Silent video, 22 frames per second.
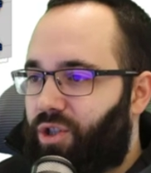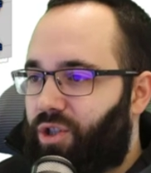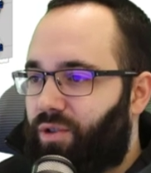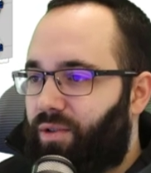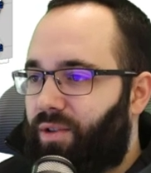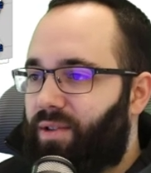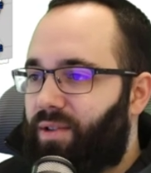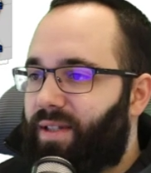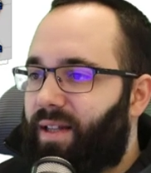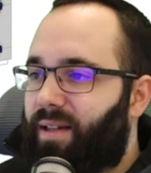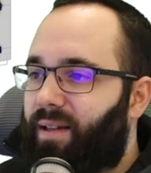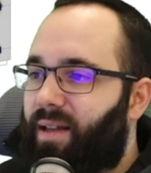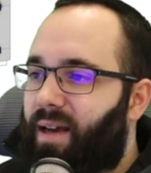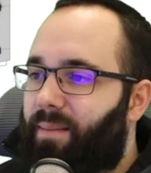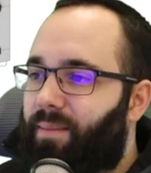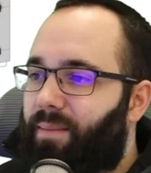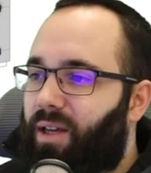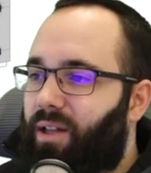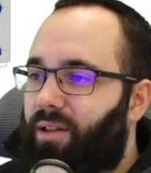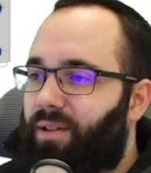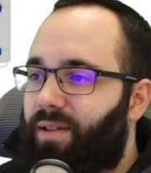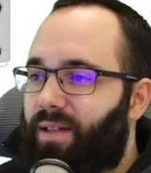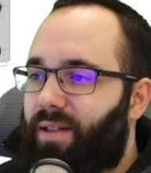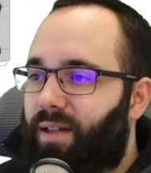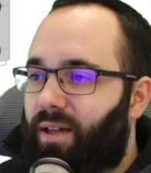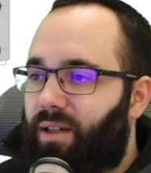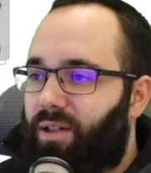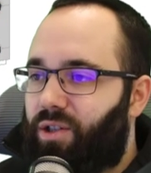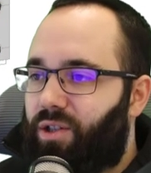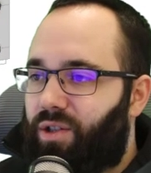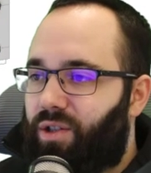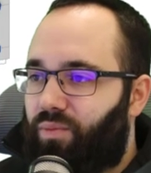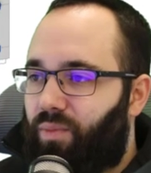So you use the tab key to
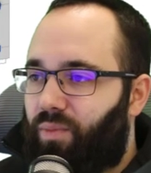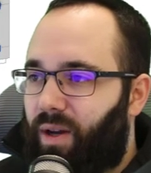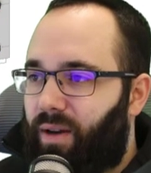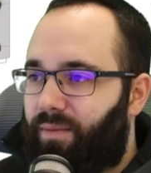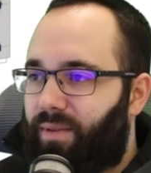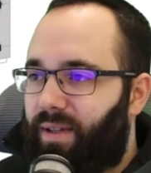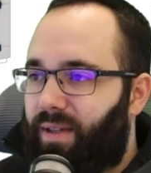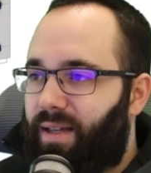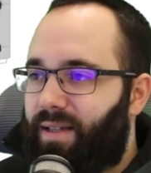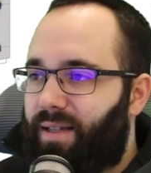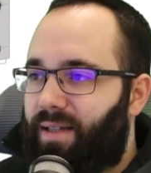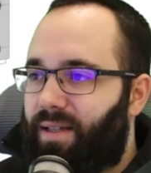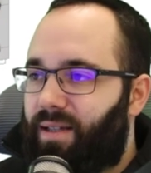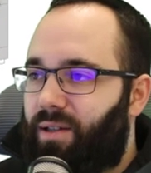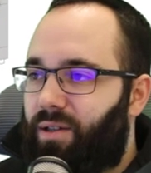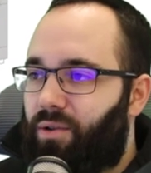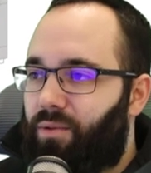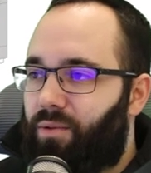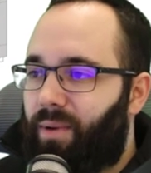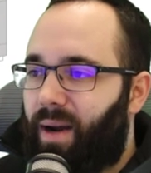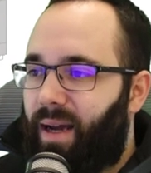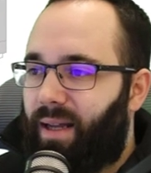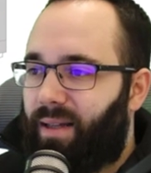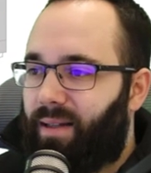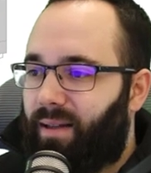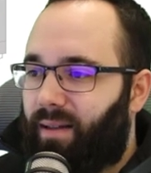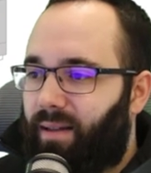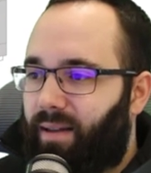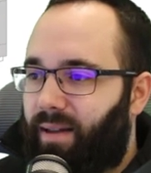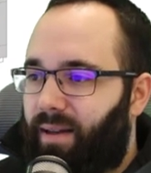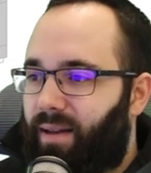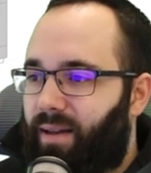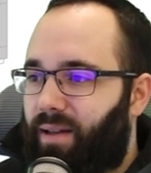select just one of these, you right
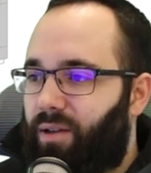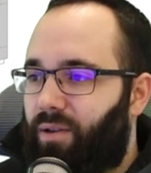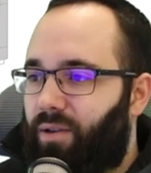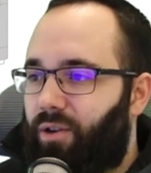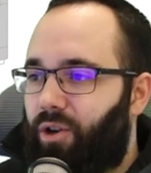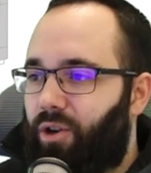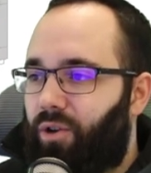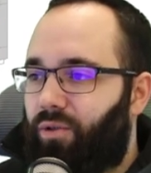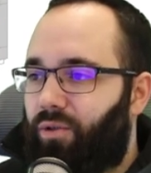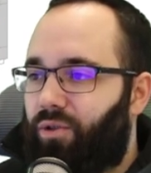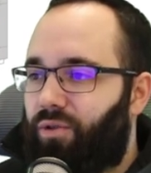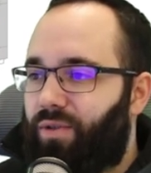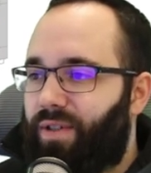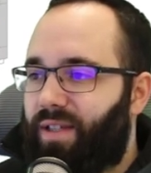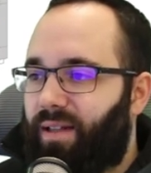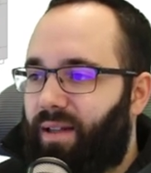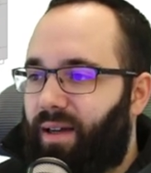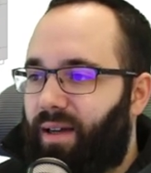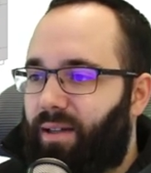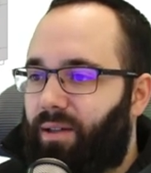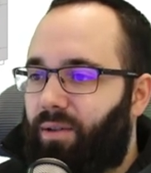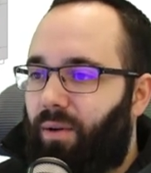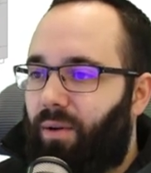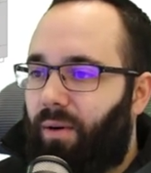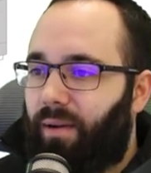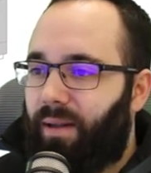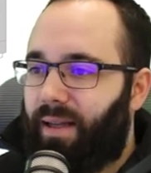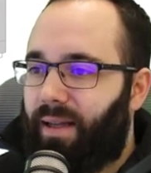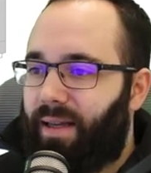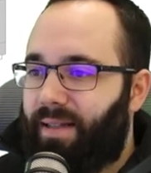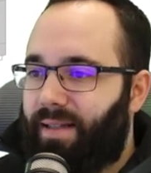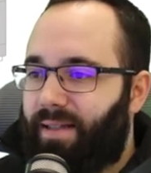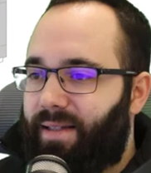click, you go to select
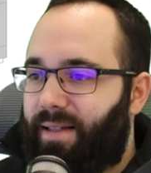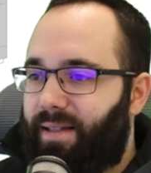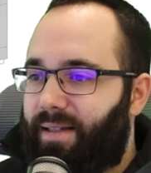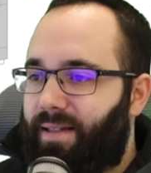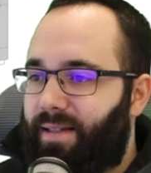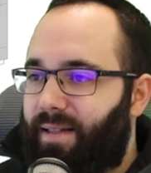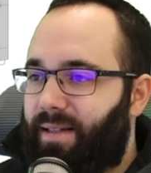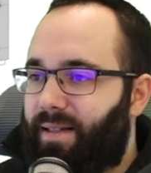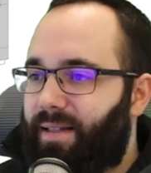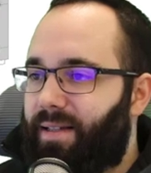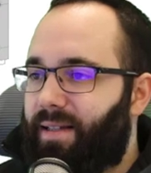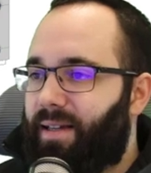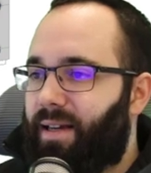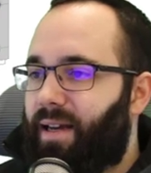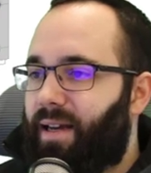all instances